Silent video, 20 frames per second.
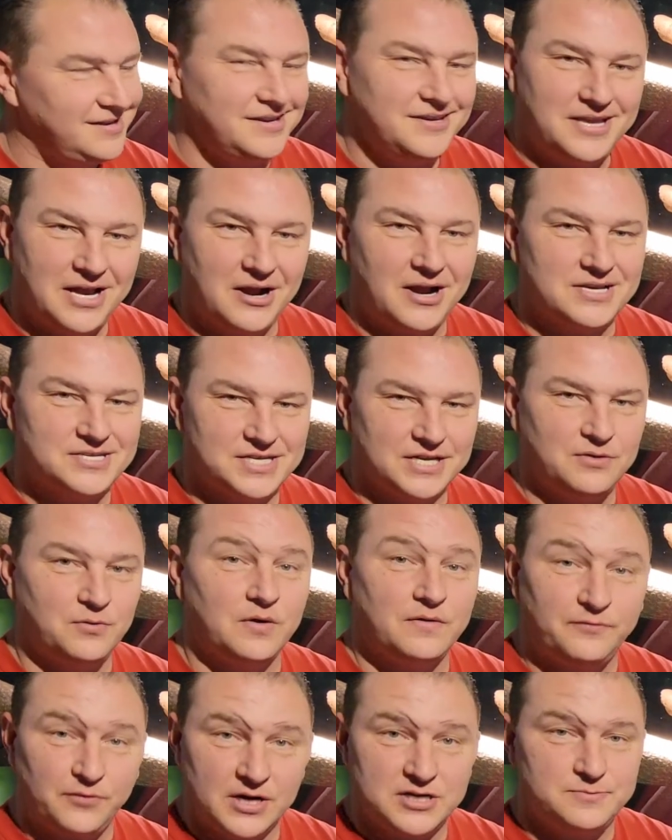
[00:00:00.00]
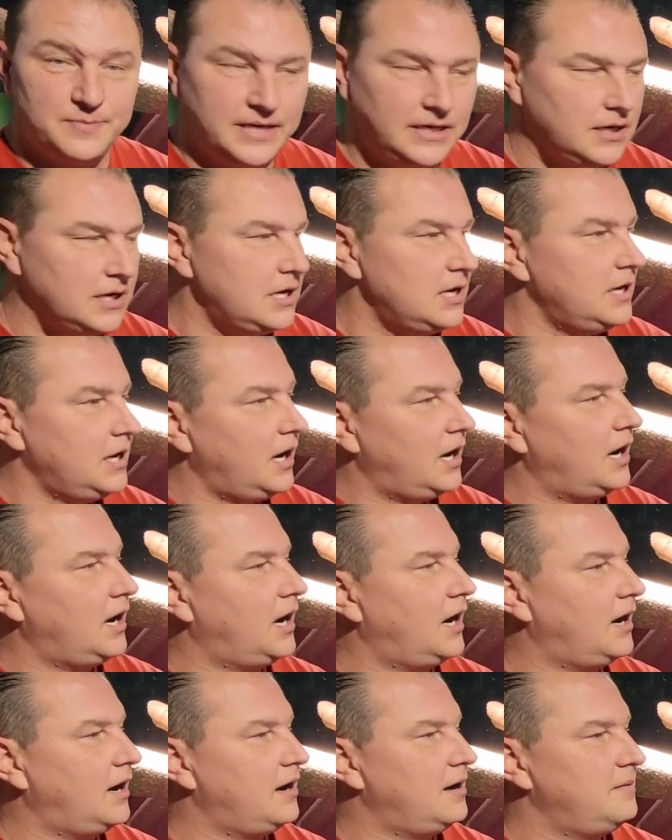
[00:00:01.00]
dare I say the word fresh meat,
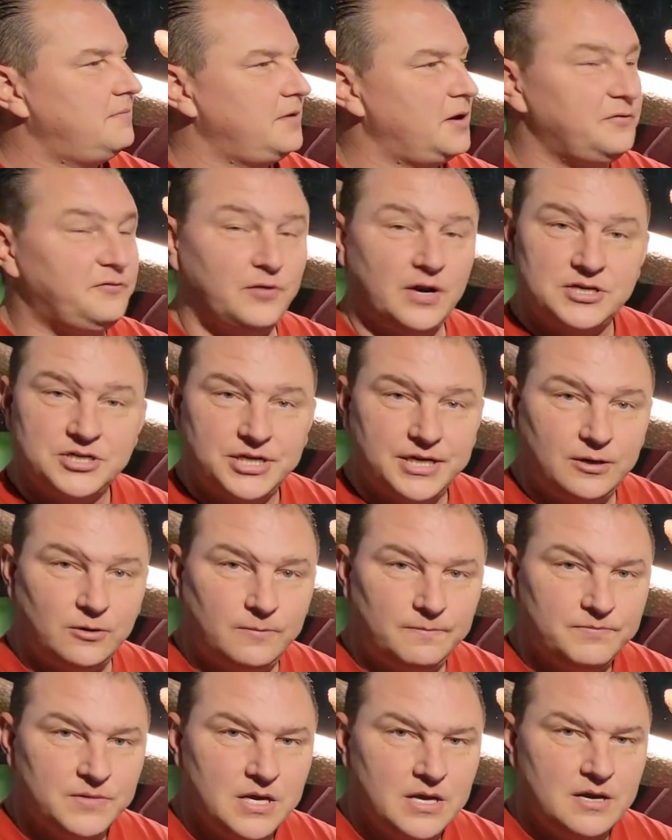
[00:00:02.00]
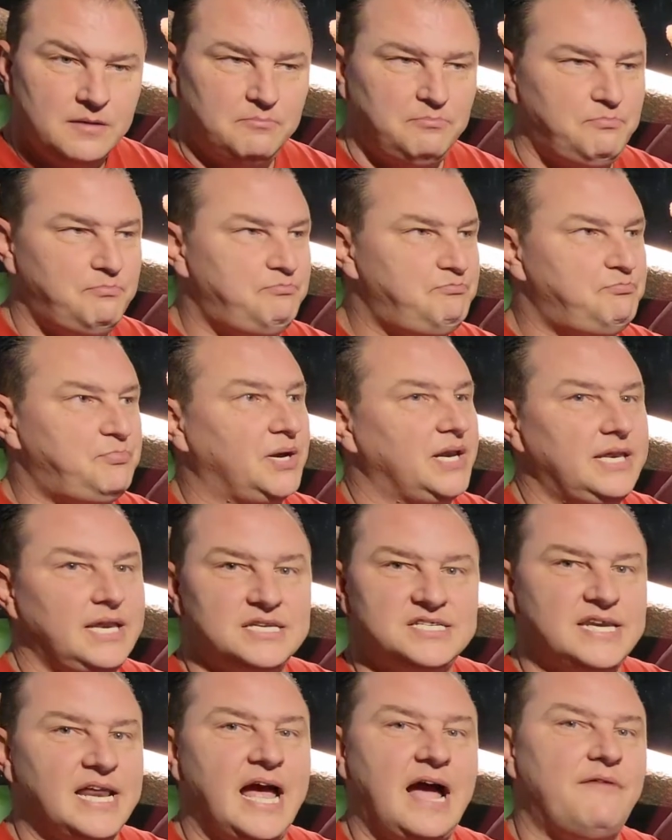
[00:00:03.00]
a fresh kill, but it
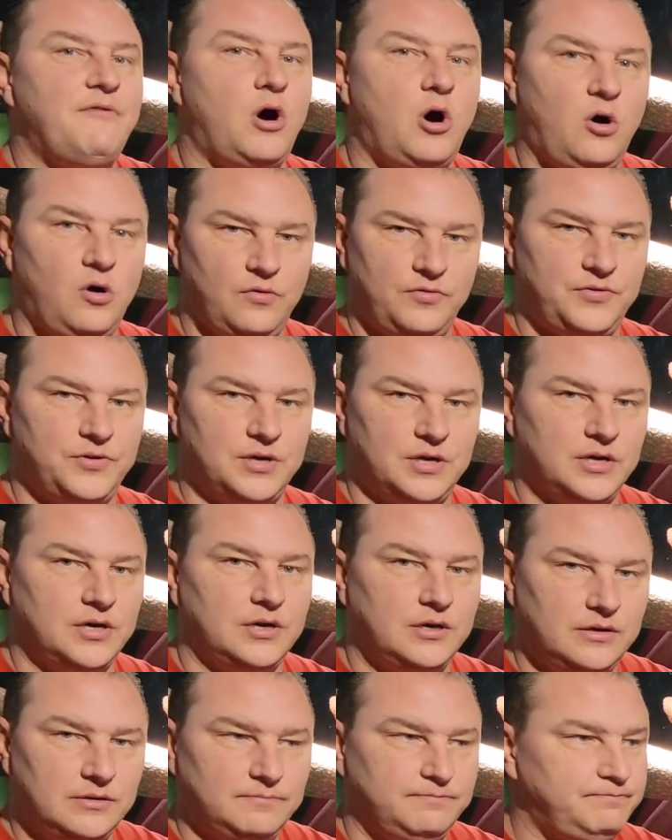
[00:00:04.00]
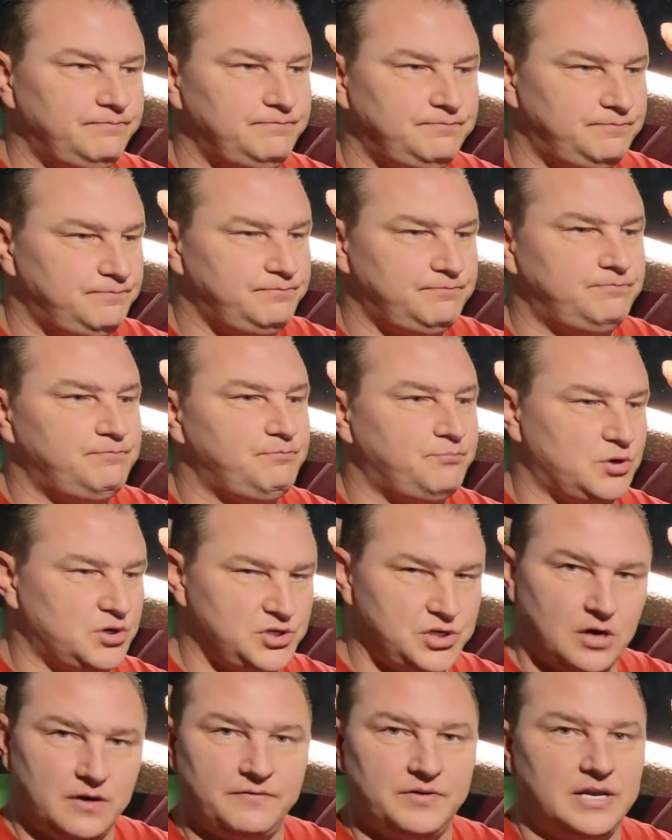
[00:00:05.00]
doesn't have all the
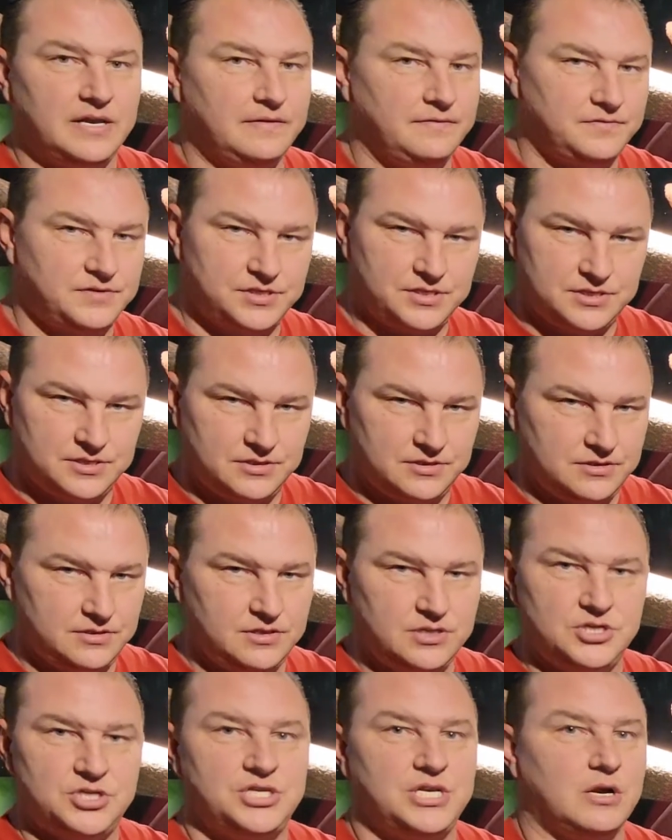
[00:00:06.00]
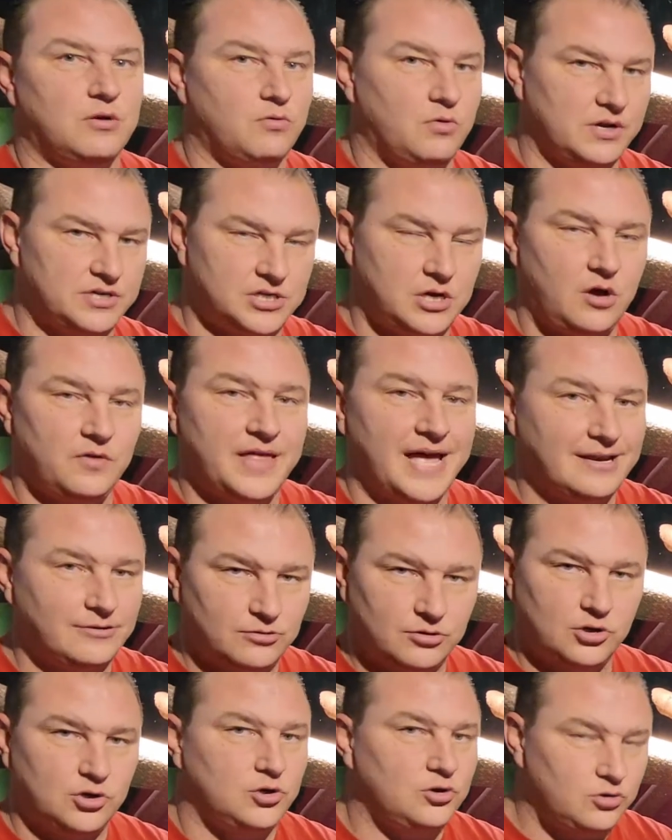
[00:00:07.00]
preservatives, the steroids, all that
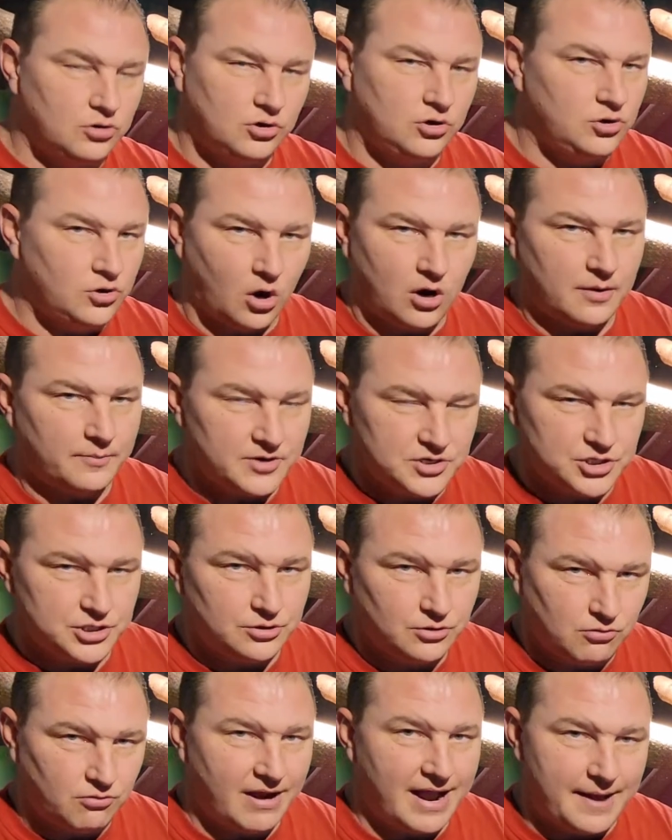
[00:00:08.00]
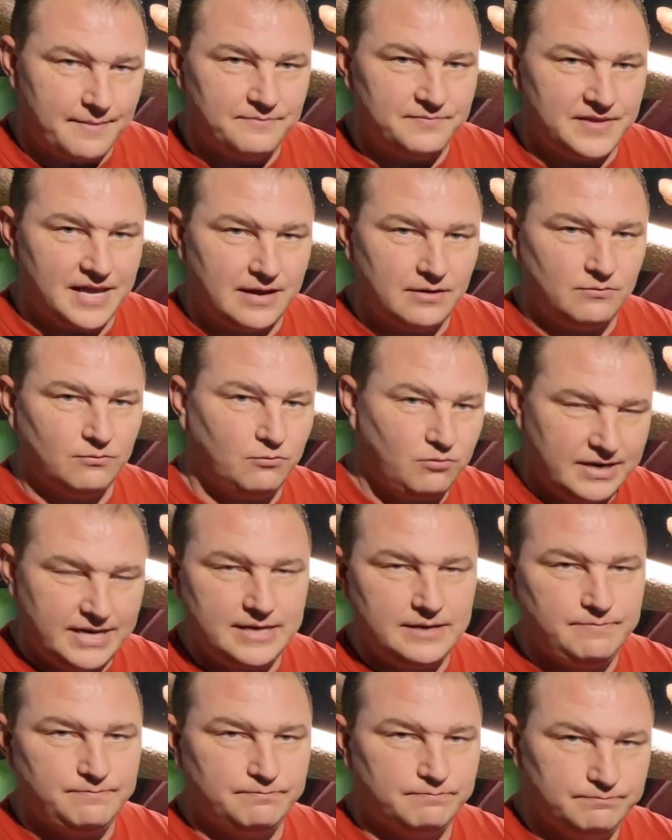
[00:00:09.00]
garbage and crap that
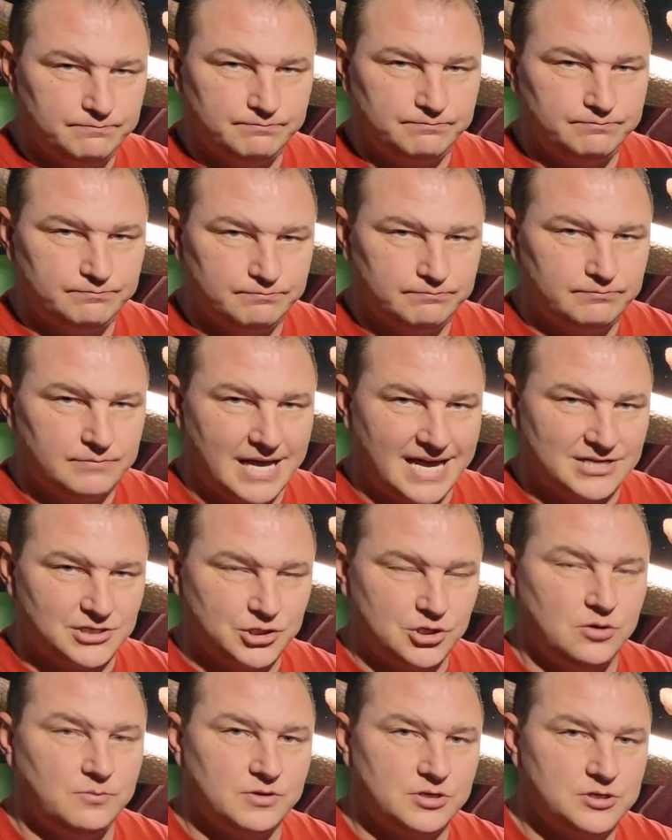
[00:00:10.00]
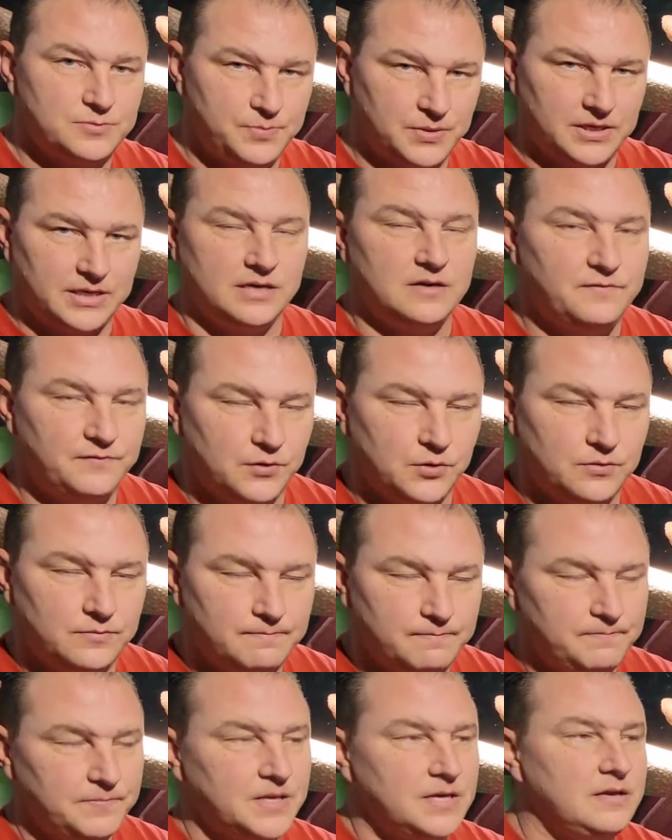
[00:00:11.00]
we as humans put into food.
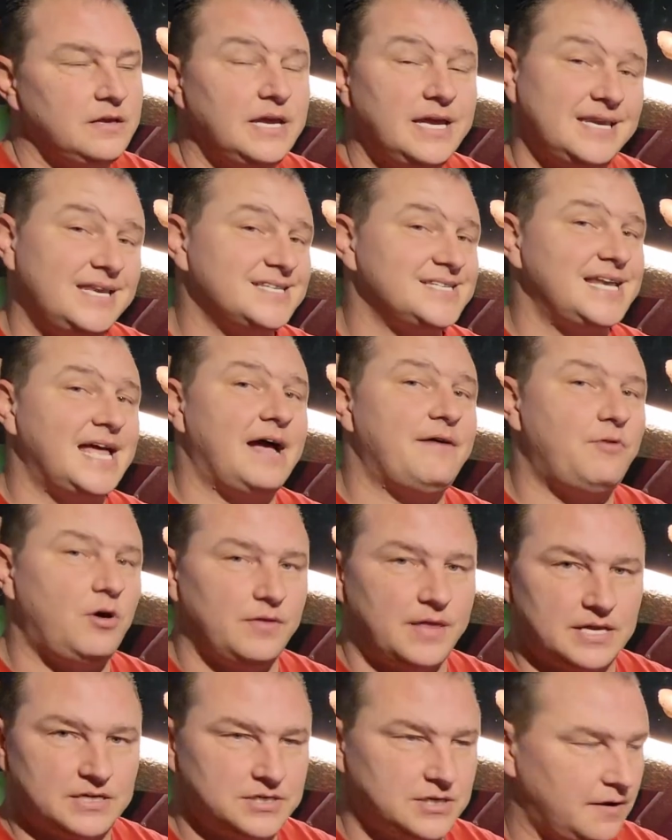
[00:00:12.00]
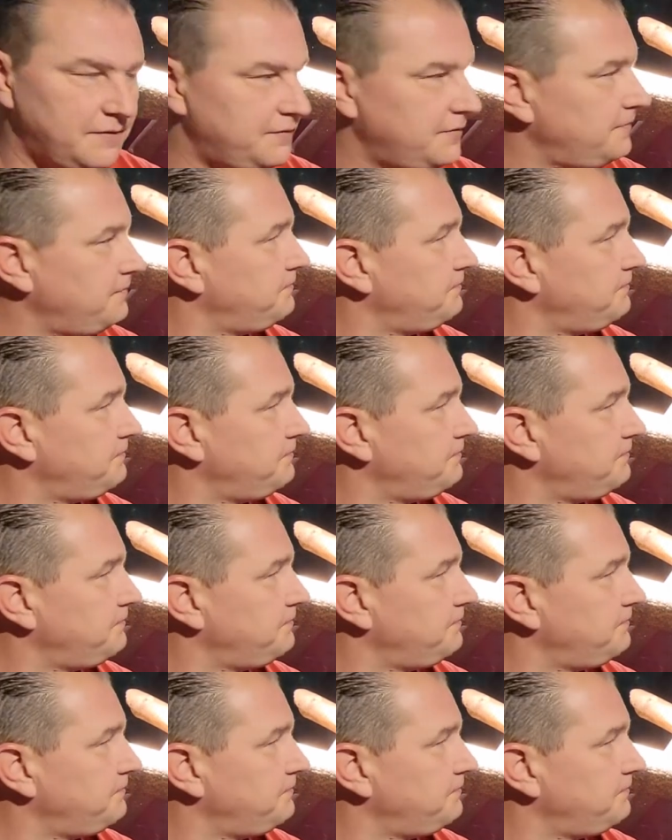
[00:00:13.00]
It doesn't have all that stuff.